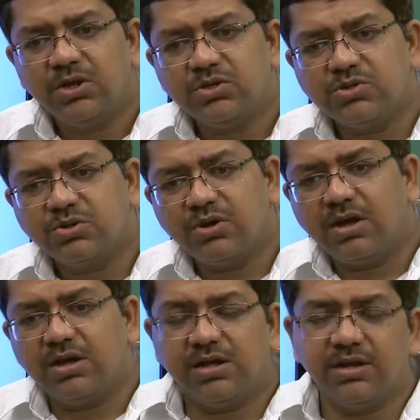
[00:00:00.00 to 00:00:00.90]
So,
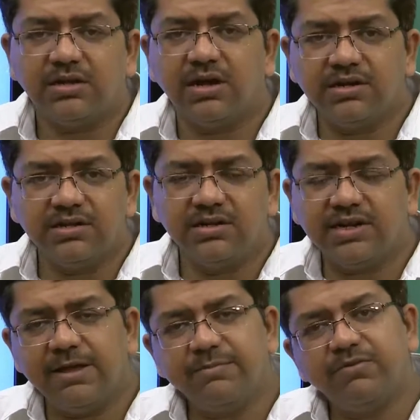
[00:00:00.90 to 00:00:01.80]
another
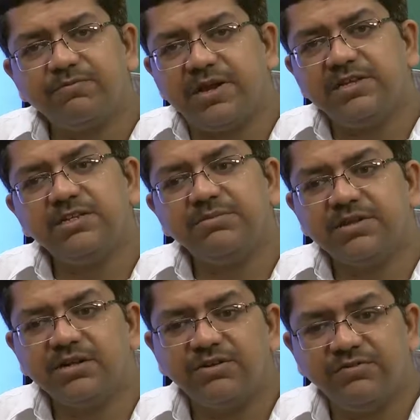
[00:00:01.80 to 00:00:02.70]
type of pricing method